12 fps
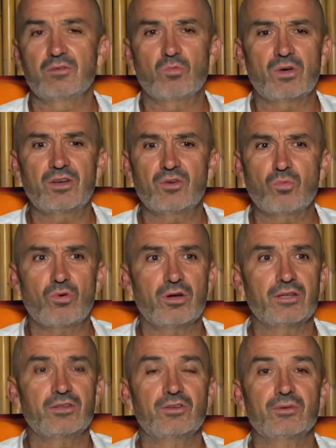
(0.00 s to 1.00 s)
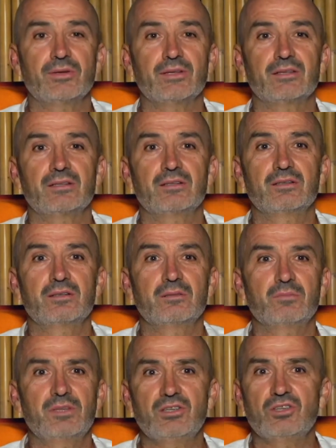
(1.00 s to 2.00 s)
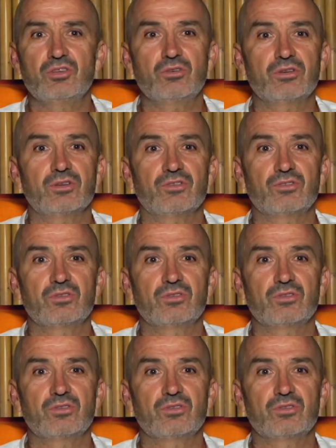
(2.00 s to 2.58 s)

Wonder why you're doing it. Be curious.